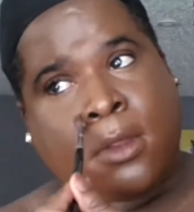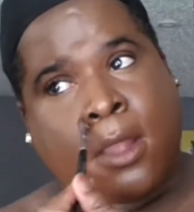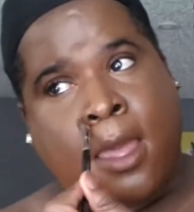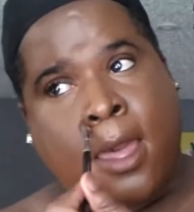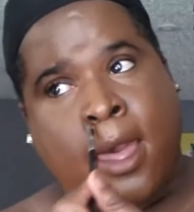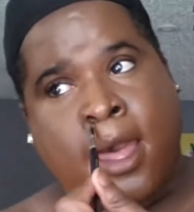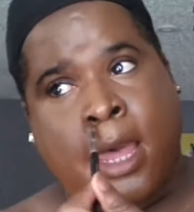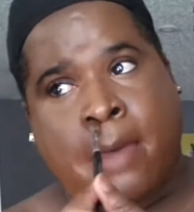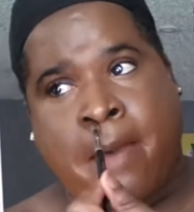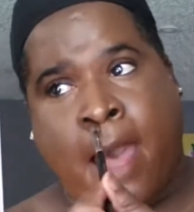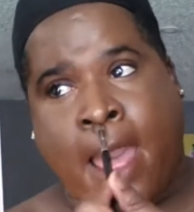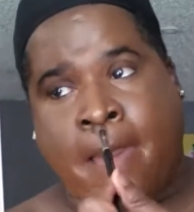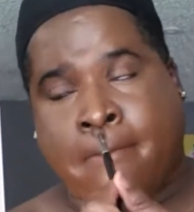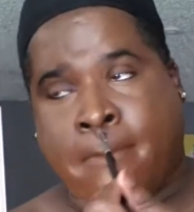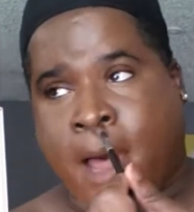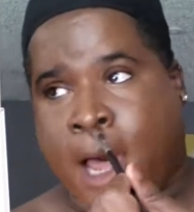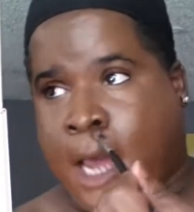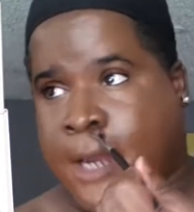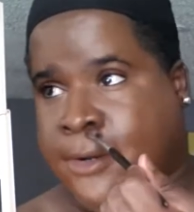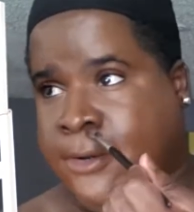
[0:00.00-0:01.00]
I
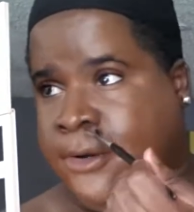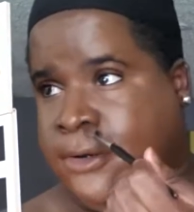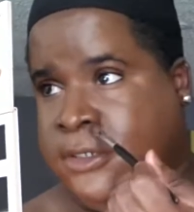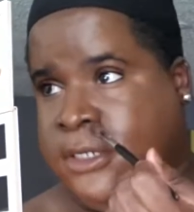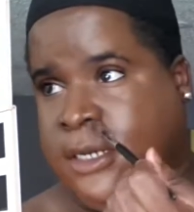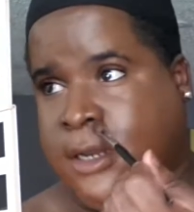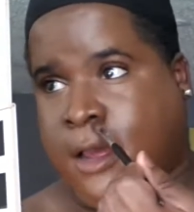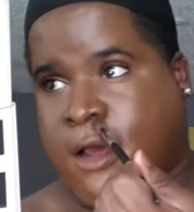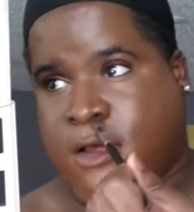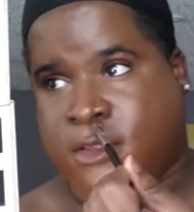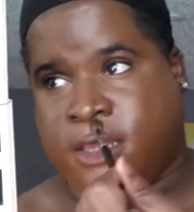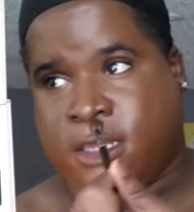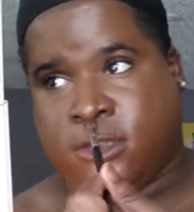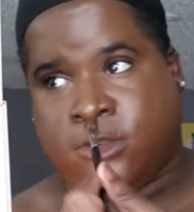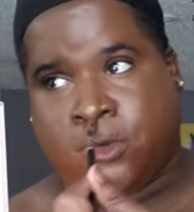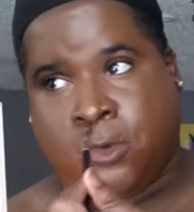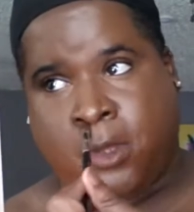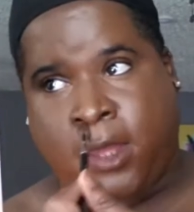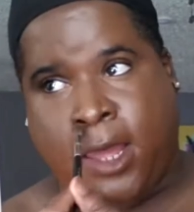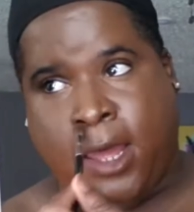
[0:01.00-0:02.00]
modeled and all that
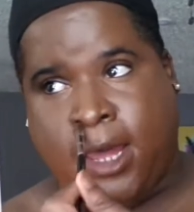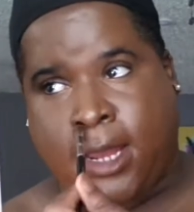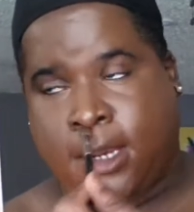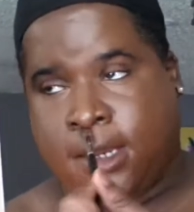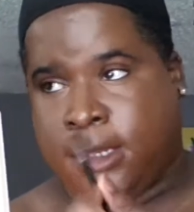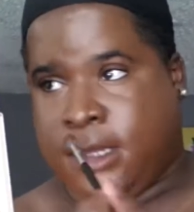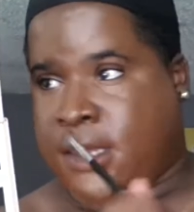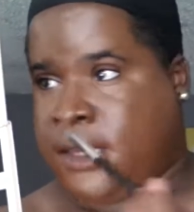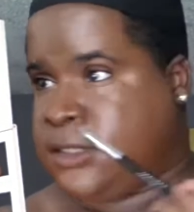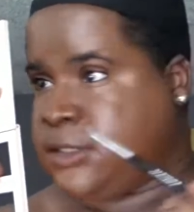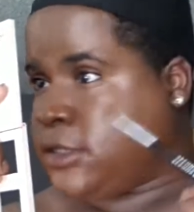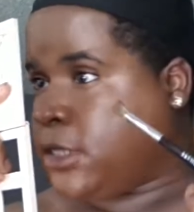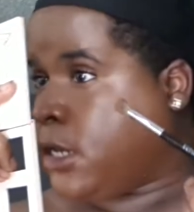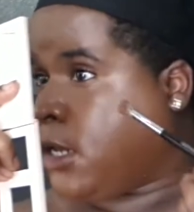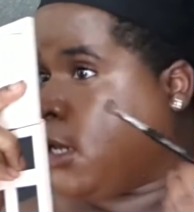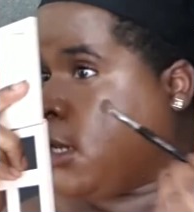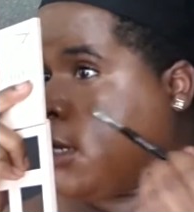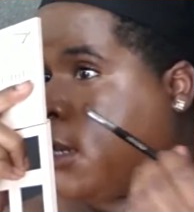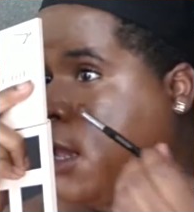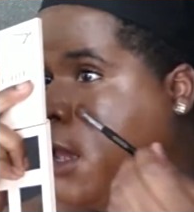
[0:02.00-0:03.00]
through college,
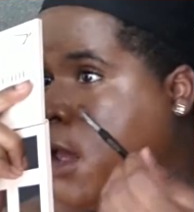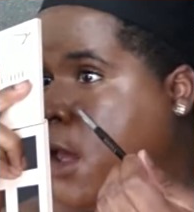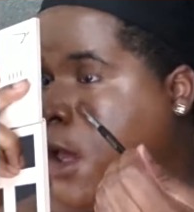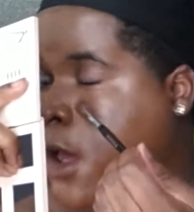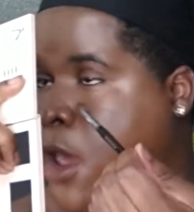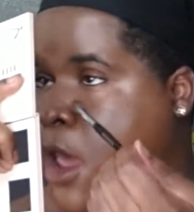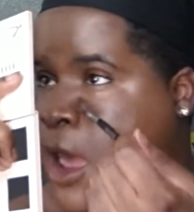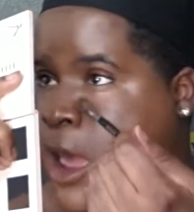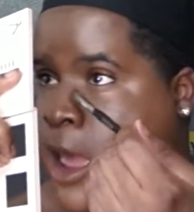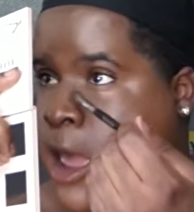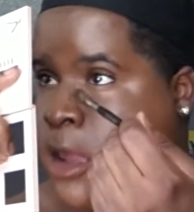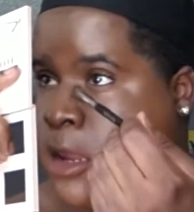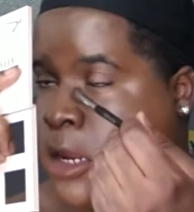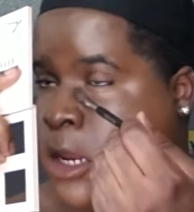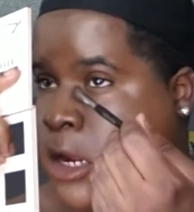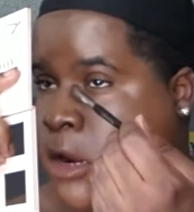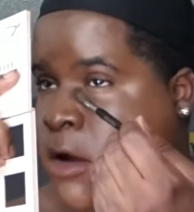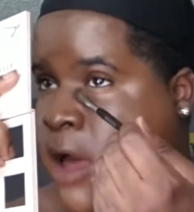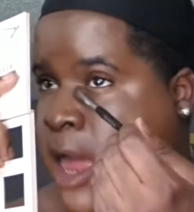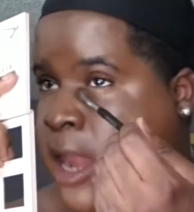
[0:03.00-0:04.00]
and you know, I